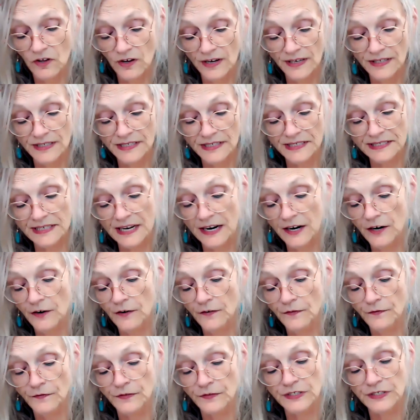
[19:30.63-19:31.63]
Instead
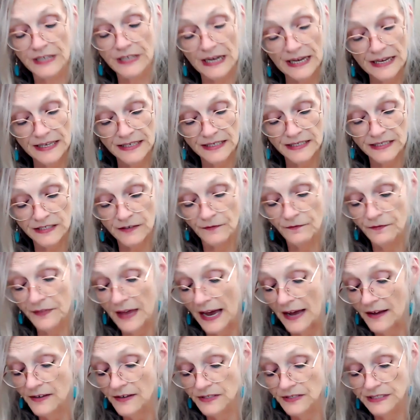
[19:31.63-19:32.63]
of tens of
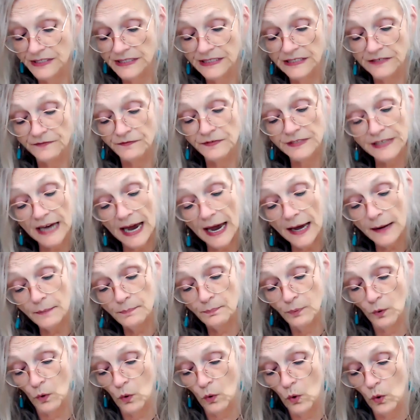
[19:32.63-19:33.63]
thousands of
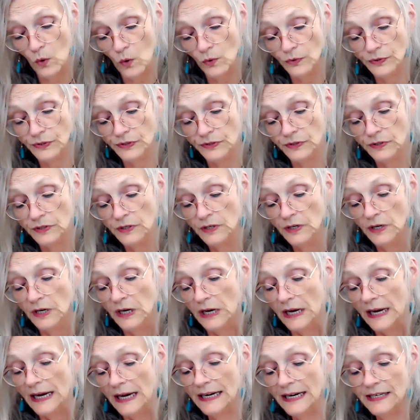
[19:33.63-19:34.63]
tadpoles,
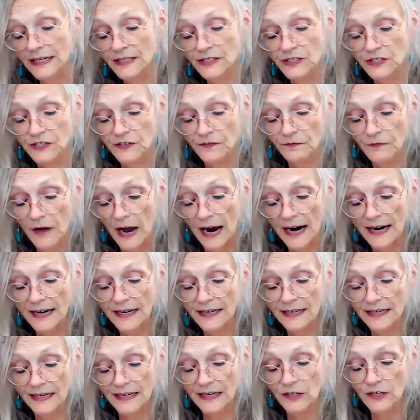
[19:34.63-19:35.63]
it is
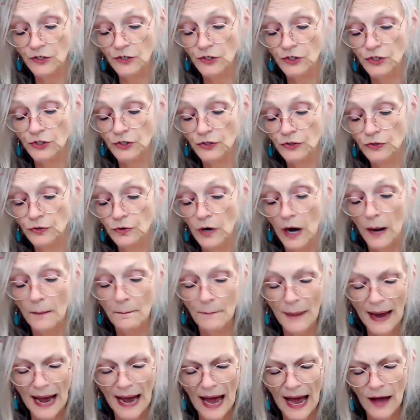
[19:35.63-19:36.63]
divided into
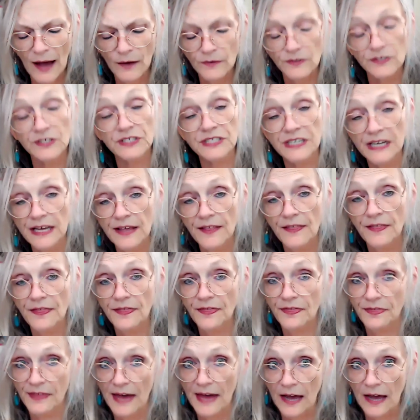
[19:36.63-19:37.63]
about
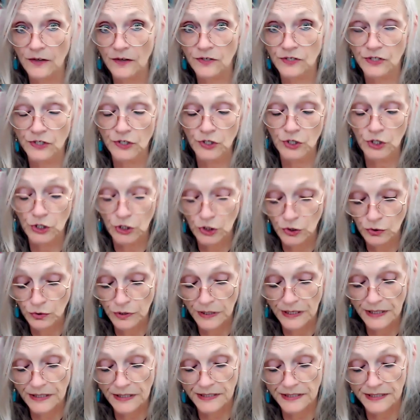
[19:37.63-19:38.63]
10,000
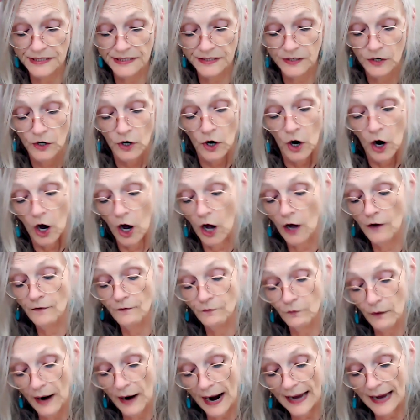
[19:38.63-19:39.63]
units
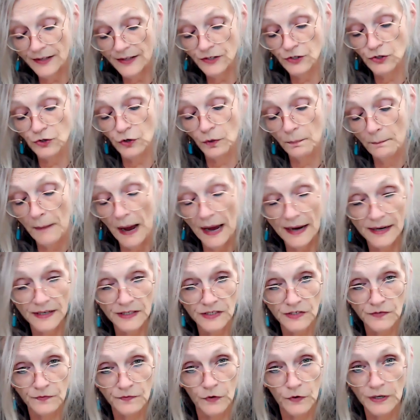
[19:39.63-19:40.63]
of rats or
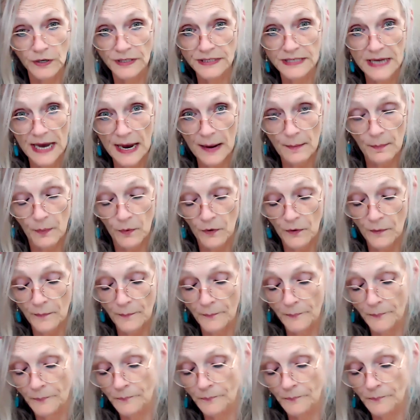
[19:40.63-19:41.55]
mice, for example.